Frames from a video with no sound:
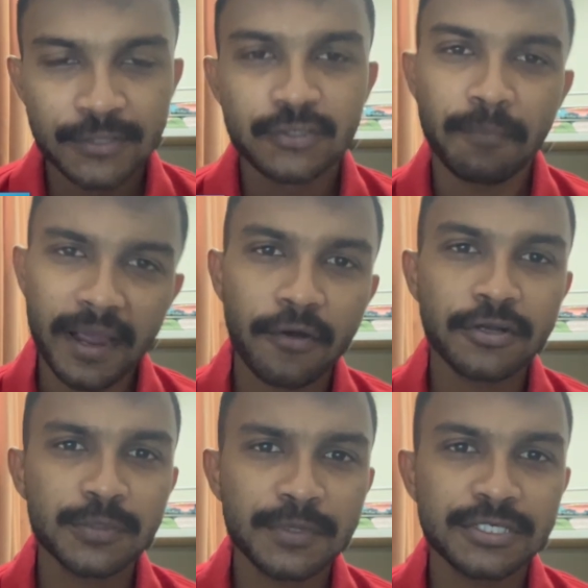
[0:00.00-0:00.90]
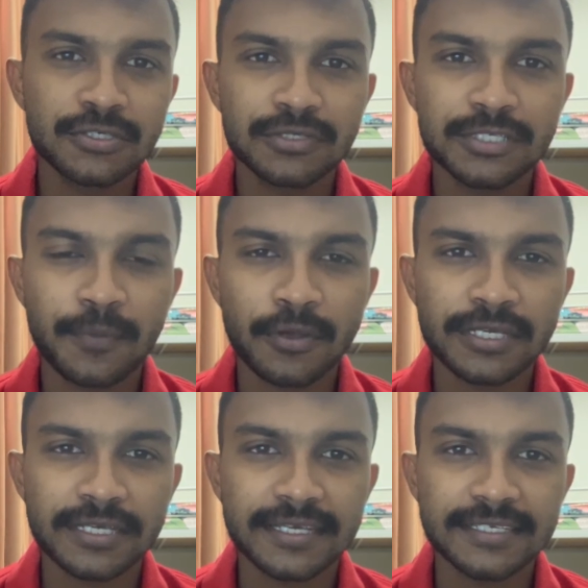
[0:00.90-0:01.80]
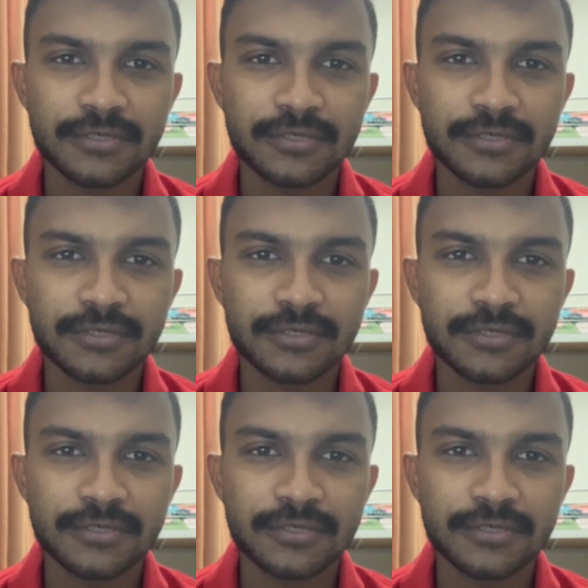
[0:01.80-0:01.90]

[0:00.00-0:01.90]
So my contribution to this project is